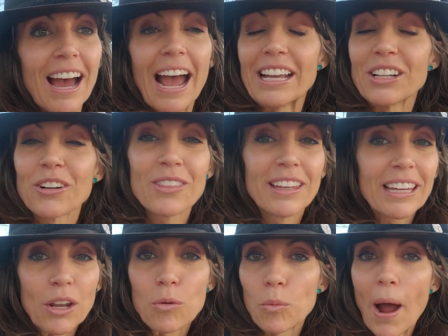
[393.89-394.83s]
And you're
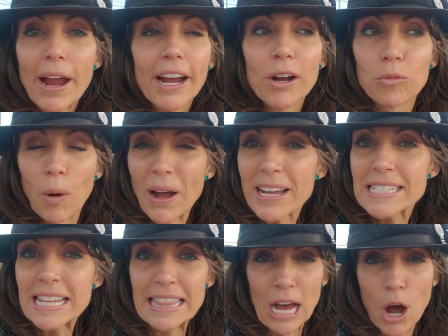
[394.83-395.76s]
thinking, why? What?
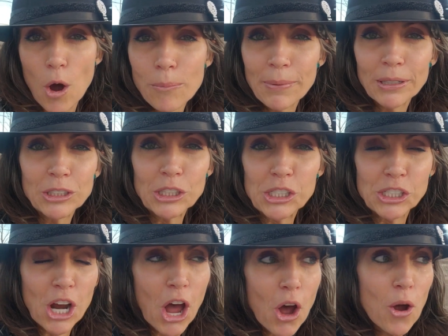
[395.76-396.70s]
Did the home builder
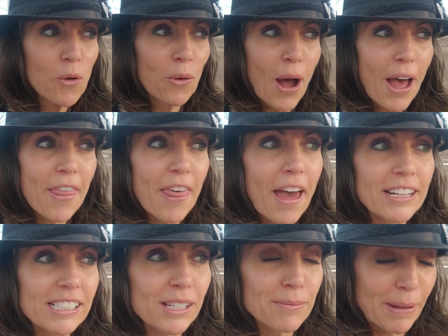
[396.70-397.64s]
show? What? That
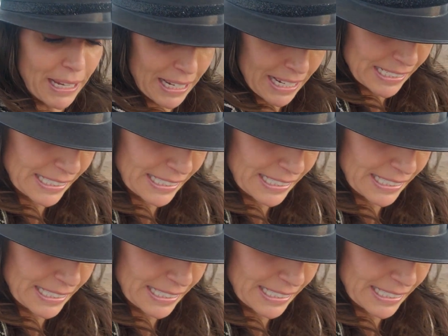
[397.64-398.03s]
doesn't make any